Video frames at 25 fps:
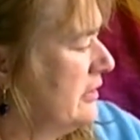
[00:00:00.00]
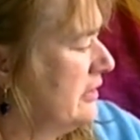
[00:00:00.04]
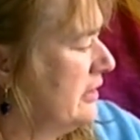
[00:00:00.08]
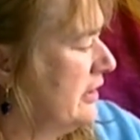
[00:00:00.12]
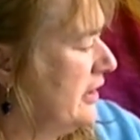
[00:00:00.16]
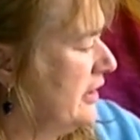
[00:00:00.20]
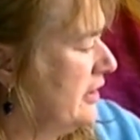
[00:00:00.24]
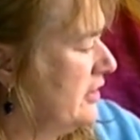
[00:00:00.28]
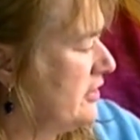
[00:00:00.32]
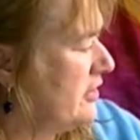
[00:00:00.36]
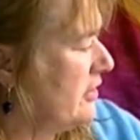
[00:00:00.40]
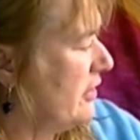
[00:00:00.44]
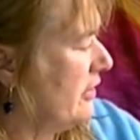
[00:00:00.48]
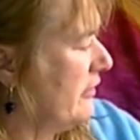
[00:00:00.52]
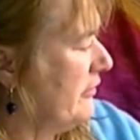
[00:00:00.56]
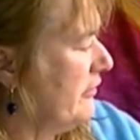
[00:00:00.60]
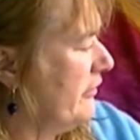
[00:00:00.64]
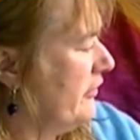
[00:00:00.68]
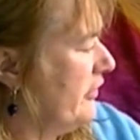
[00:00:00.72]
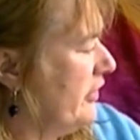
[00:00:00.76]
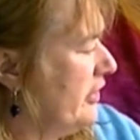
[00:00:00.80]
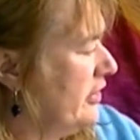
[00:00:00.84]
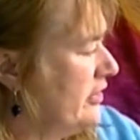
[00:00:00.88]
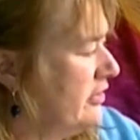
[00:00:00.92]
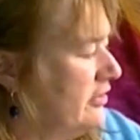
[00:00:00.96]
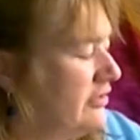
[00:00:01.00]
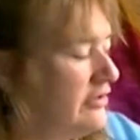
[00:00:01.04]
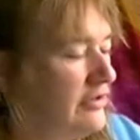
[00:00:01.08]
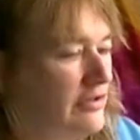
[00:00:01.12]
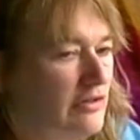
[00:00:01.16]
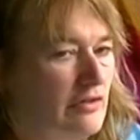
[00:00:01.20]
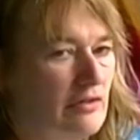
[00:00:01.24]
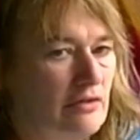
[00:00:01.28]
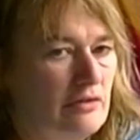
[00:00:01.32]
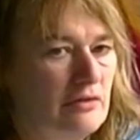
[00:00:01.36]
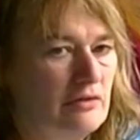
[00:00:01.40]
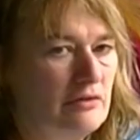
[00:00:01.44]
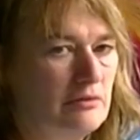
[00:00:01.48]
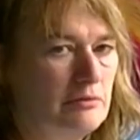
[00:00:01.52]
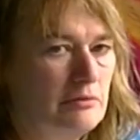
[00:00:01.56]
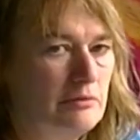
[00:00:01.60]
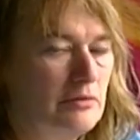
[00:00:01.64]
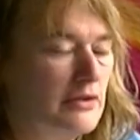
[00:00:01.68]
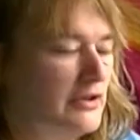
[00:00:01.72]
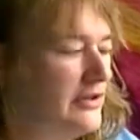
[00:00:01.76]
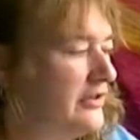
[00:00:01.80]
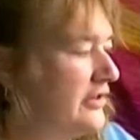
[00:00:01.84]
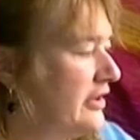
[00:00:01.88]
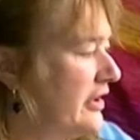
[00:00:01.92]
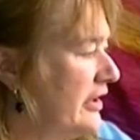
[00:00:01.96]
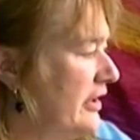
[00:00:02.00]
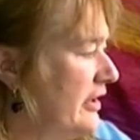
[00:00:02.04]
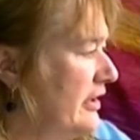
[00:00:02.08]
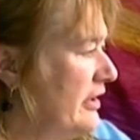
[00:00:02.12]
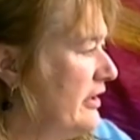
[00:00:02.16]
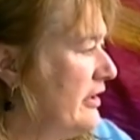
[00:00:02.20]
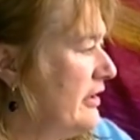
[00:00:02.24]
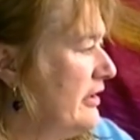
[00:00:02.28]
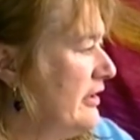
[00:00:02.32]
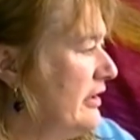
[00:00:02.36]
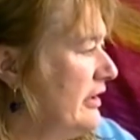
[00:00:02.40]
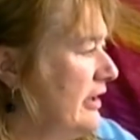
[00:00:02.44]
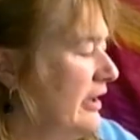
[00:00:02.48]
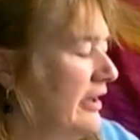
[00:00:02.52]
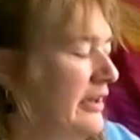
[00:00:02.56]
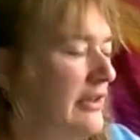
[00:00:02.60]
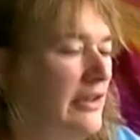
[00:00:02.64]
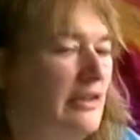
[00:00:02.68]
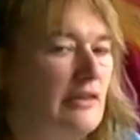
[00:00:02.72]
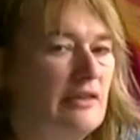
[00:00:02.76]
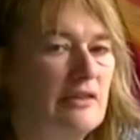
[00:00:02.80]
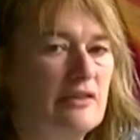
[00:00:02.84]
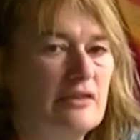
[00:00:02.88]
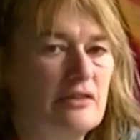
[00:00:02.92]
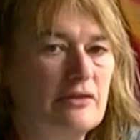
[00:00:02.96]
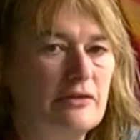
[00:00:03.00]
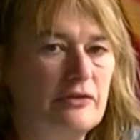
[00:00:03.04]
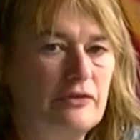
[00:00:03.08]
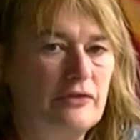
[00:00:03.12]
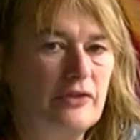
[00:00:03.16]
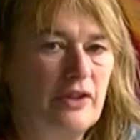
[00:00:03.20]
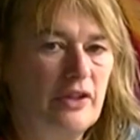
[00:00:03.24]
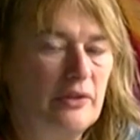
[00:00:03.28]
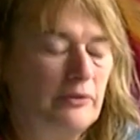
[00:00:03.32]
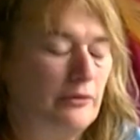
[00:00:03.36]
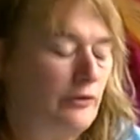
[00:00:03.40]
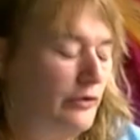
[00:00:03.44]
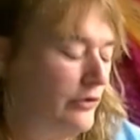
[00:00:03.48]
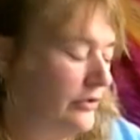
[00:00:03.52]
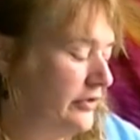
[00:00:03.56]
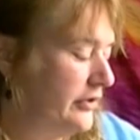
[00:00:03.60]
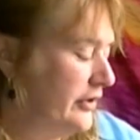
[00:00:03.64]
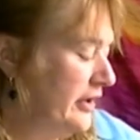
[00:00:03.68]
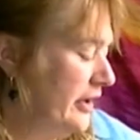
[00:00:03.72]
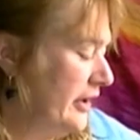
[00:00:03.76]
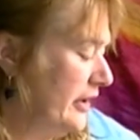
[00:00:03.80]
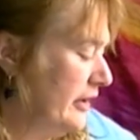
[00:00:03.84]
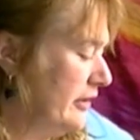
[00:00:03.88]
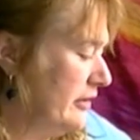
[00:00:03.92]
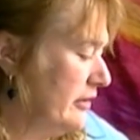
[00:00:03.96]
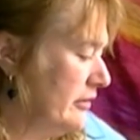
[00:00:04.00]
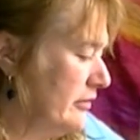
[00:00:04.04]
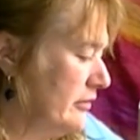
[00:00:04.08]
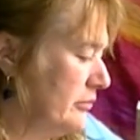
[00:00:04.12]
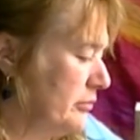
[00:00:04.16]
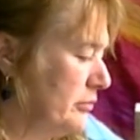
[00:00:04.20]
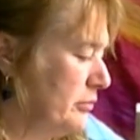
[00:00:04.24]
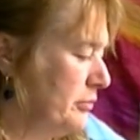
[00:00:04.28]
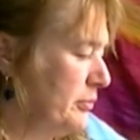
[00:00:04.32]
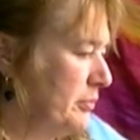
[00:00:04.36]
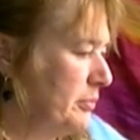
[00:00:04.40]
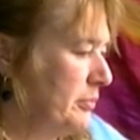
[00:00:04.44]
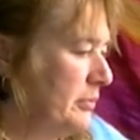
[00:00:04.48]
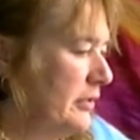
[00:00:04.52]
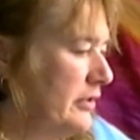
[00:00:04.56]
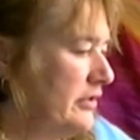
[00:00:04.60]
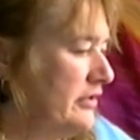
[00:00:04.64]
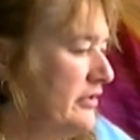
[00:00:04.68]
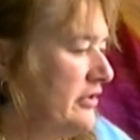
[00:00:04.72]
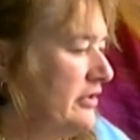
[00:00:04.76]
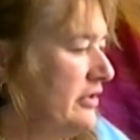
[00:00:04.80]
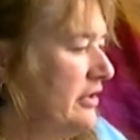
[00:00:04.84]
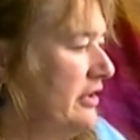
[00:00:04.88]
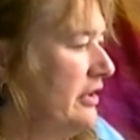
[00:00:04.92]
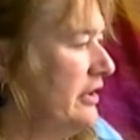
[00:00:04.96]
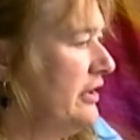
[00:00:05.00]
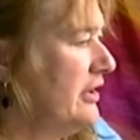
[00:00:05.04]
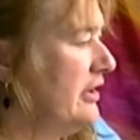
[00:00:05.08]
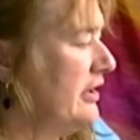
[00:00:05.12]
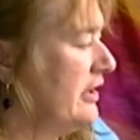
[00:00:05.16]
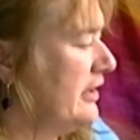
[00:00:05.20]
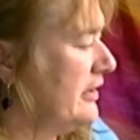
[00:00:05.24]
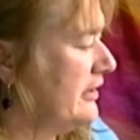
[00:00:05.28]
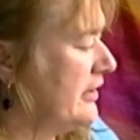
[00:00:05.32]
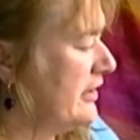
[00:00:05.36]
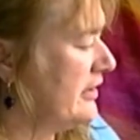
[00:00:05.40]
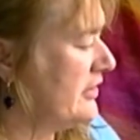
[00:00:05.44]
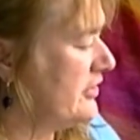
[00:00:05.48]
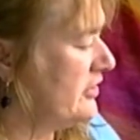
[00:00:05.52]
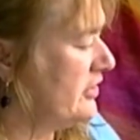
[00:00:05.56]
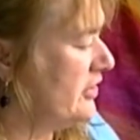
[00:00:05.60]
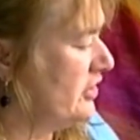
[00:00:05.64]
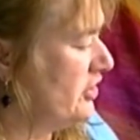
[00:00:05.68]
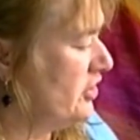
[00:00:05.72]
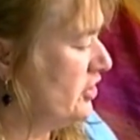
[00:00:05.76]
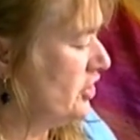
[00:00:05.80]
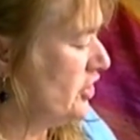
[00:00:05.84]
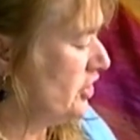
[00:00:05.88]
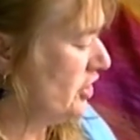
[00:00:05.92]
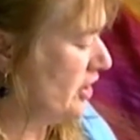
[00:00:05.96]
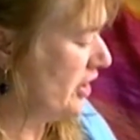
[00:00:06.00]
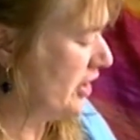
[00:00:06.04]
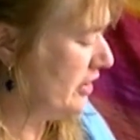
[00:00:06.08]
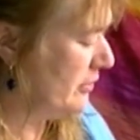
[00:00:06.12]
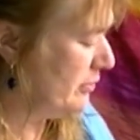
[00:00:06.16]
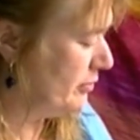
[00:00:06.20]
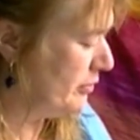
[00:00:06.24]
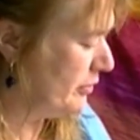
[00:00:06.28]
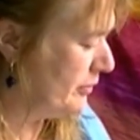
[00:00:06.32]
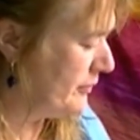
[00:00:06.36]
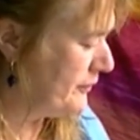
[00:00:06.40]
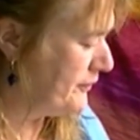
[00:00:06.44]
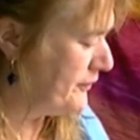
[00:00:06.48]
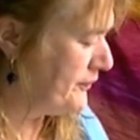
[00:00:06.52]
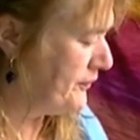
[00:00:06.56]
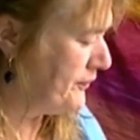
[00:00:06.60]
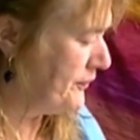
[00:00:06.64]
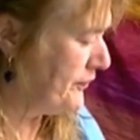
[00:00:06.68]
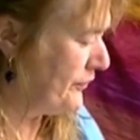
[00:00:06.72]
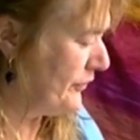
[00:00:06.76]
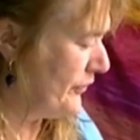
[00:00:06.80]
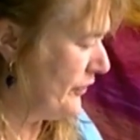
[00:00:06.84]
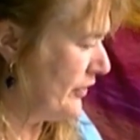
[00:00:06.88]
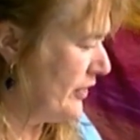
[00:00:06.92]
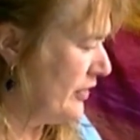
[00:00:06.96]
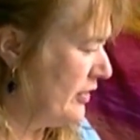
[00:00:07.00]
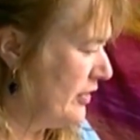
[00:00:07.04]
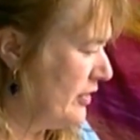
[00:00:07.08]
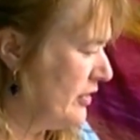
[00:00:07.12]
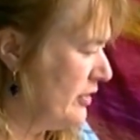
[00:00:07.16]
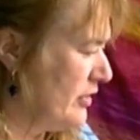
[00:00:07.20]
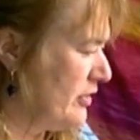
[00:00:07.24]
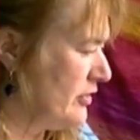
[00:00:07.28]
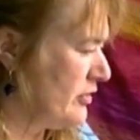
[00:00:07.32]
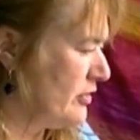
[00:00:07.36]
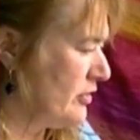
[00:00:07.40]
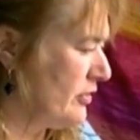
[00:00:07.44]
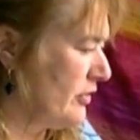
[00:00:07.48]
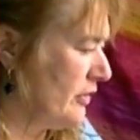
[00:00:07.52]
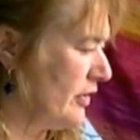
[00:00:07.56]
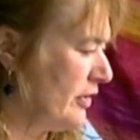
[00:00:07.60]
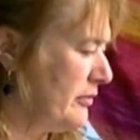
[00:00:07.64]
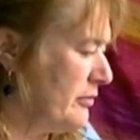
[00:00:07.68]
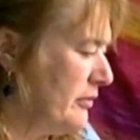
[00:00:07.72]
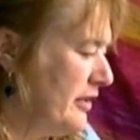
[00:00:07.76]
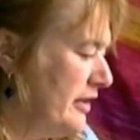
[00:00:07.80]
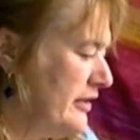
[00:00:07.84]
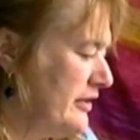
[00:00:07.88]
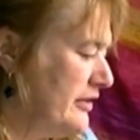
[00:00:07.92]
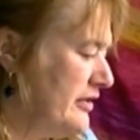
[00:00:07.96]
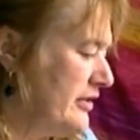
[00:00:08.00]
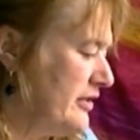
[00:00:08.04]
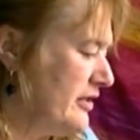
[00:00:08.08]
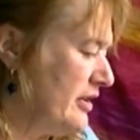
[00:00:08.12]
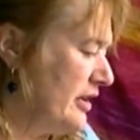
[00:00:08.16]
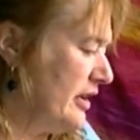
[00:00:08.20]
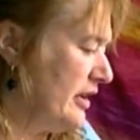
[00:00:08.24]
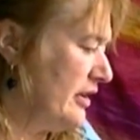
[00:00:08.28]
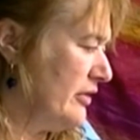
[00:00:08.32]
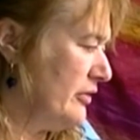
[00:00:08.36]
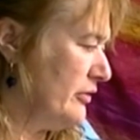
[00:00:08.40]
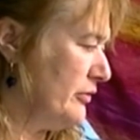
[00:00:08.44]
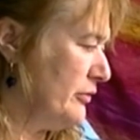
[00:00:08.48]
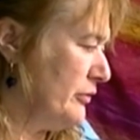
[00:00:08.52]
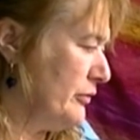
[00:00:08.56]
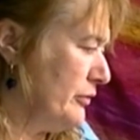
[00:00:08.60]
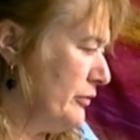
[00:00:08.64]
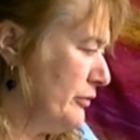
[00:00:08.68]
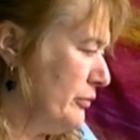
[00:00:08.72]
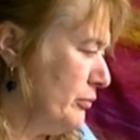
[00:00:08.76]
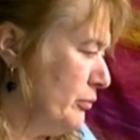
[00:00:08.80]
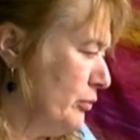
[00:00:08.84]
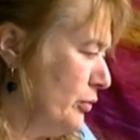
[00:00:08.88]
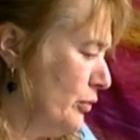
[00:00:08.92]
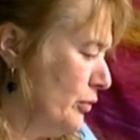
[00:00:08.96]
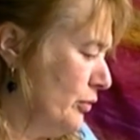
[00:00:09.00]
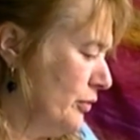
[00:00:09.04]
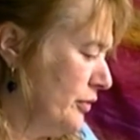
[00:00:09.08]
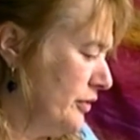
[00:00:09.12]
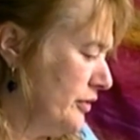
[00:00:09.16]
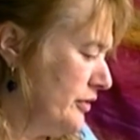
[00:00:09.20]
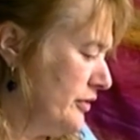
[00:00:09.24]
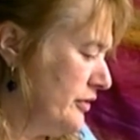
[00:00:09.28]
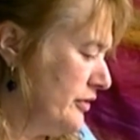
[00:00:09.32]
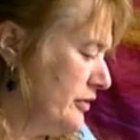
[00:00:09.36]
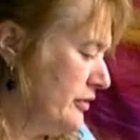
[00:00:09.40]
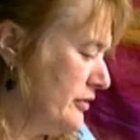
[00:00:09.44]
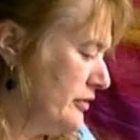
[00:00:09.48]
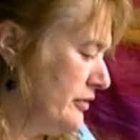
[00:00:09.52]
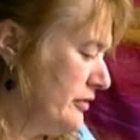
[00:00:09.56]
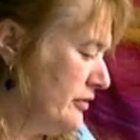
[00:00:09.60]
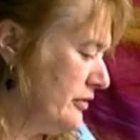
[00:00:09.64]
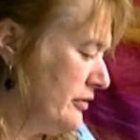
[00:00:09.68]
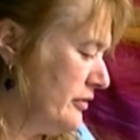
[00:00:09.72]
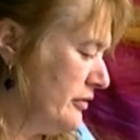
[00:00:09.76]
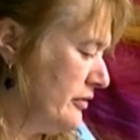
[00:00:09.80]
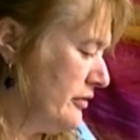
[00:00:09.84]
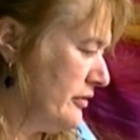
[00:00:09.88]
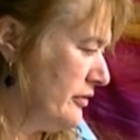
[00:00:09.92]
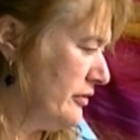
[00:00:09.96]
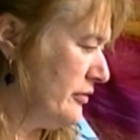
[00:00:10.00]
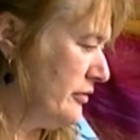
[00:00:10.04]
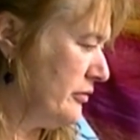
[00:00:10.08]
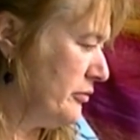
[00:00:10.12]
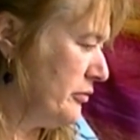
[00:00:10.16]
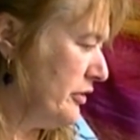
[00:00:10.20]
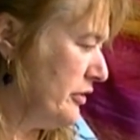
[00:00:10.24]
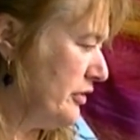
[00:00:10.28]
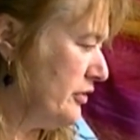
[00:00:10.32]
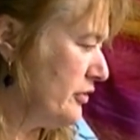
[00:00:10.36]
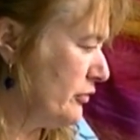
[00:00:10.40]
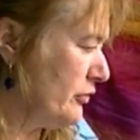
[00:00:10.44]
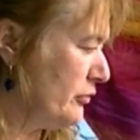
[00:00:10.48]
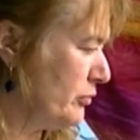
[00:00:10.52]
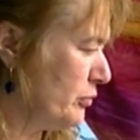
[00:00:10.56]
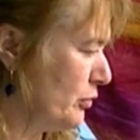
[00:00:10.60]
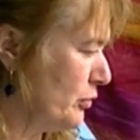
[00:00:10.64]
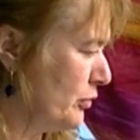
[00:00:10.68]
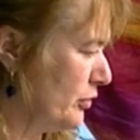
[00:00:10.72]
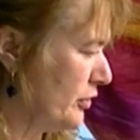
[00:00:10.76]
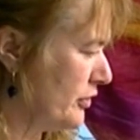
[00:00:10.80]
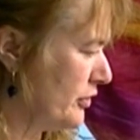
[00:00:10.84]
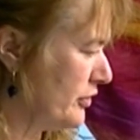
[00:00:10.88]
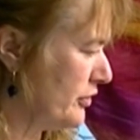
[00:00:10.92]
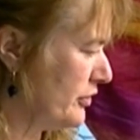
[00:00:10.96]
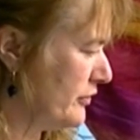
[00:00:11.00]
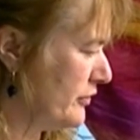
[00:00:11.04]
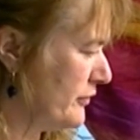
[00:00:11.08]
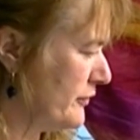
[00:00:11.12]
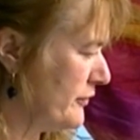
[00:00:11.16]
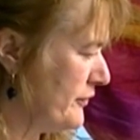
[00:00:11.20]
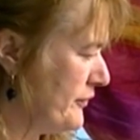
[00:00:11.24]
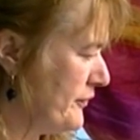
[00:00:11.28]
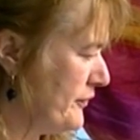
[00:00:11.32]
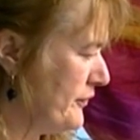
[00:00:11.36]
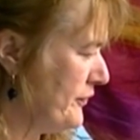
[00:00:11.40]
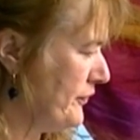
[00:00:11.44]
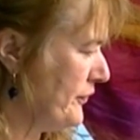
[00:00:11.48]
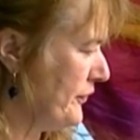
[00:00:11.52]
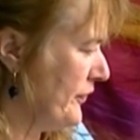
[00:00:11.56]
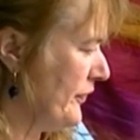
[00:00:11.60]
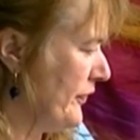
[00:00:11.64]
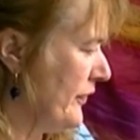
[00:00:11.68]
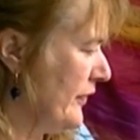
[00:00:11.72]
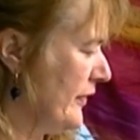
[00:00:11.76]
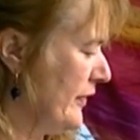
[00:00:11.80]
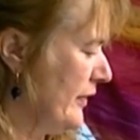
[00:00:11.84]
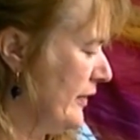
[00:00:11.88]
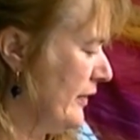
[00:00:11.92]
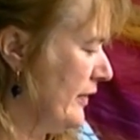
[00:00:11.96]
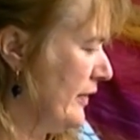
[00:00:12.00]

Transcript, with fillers: It's unfinished but I like it as a frame for an icon, but it has this shape. So I made this kind of board, piece of board.